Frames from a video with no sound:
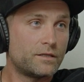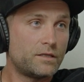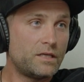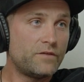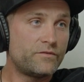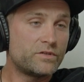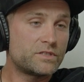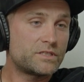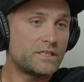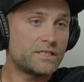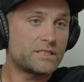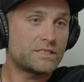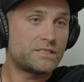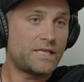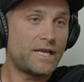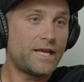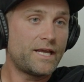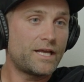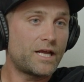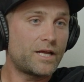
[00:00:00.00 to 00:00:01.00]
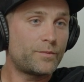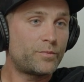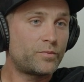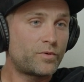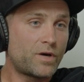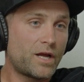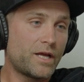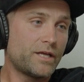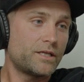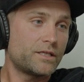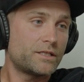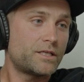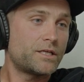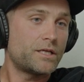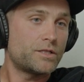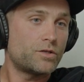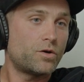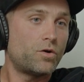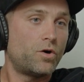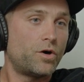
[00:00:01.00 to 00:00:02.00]
even to this day, I probably could
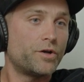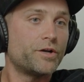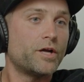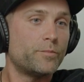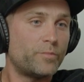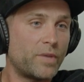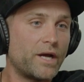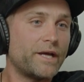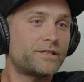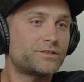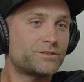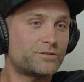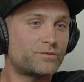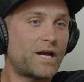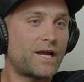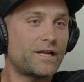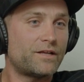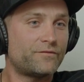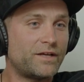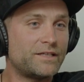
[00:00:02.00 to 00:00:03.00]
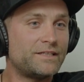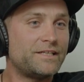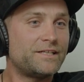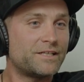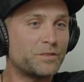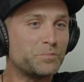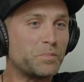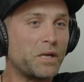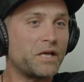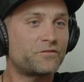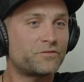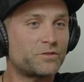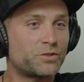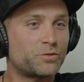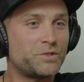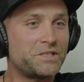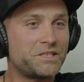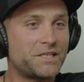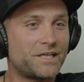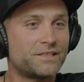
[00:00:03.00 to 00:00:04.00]
get on a bike to ride. If I needed a bike for a
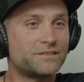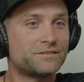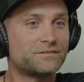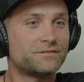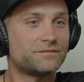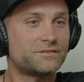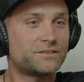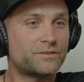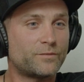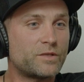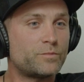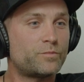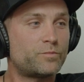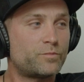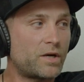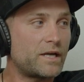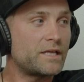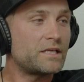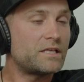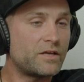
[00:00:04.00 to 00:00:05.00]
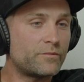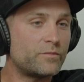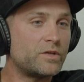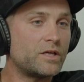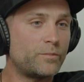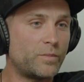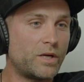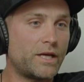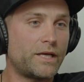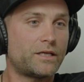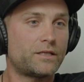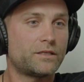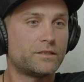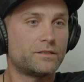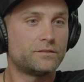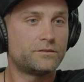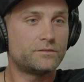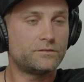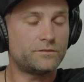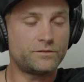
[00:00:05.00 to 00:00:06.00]
weekend, somebody would probably give me a bike,
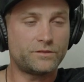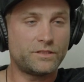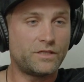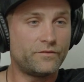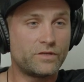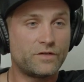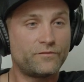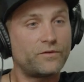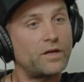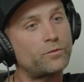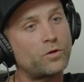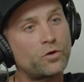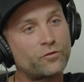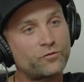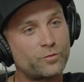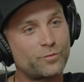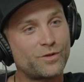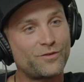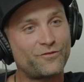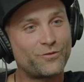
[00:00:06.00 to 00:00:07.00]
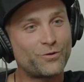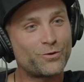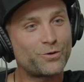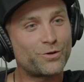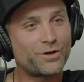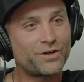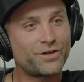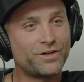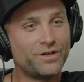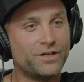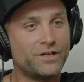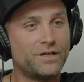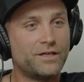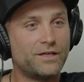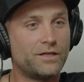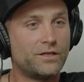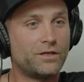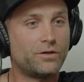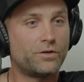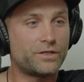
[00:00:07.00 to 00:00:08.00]
even if I rode from before
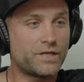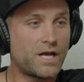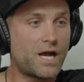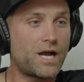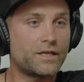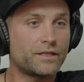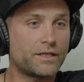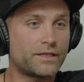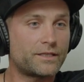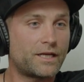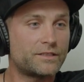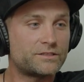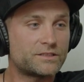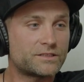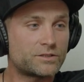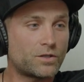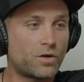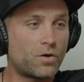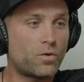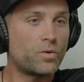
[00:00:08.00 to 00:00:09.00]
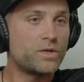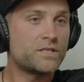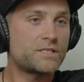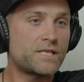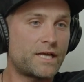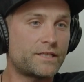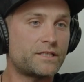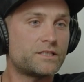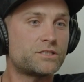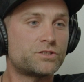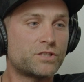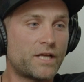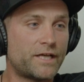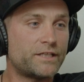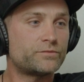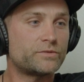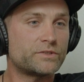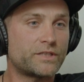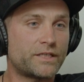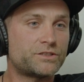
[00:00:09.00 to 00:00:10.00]
or not. Like I just always had these
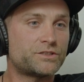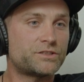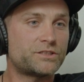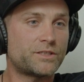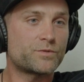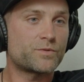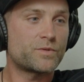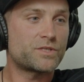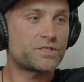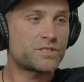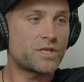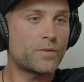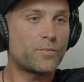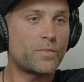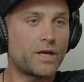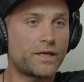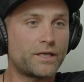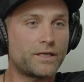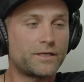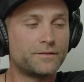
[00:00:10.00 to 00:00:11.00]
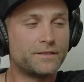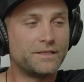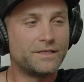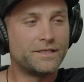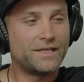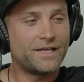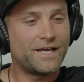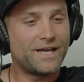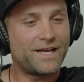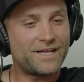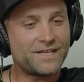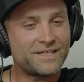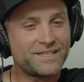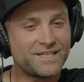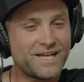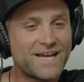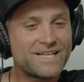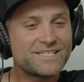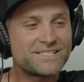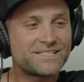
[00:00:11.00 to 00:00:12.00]
nice relationships with somebody.
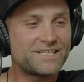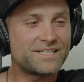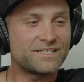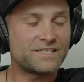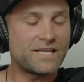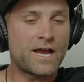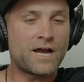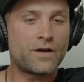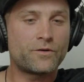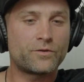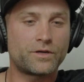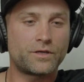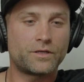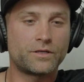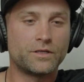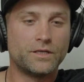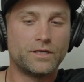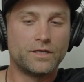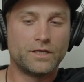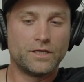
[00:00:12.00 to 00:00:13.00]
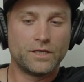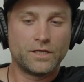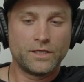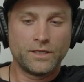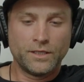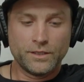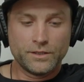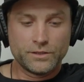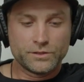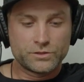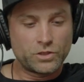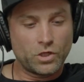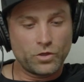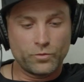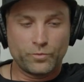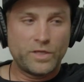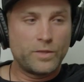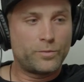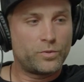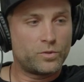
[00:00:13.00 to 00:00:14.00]
I see it now where
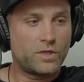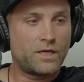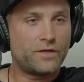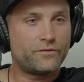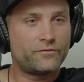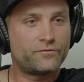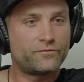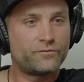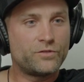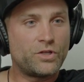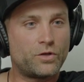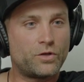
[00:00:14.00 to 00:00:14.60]
certain people have,